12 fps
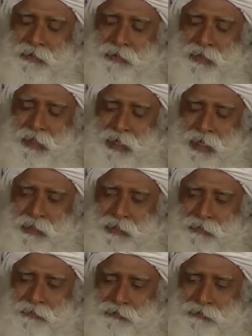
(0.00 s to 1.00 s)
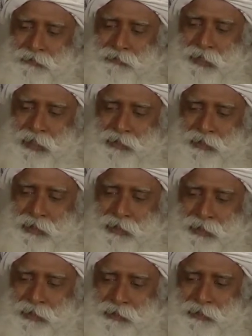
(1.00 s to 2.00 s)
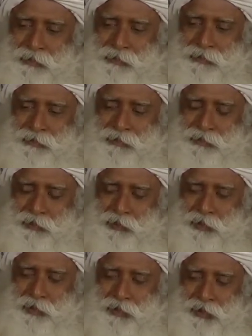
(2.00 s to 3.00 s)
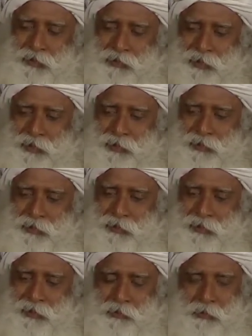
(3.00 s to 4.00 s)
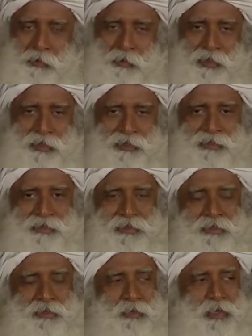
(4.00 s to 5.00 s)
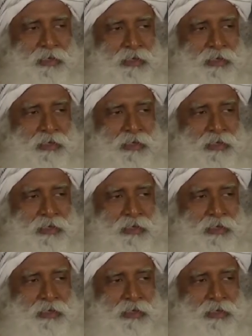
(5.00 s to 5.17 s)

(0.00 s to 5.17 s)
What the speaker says: the kind of gasoline you use for automobiles is one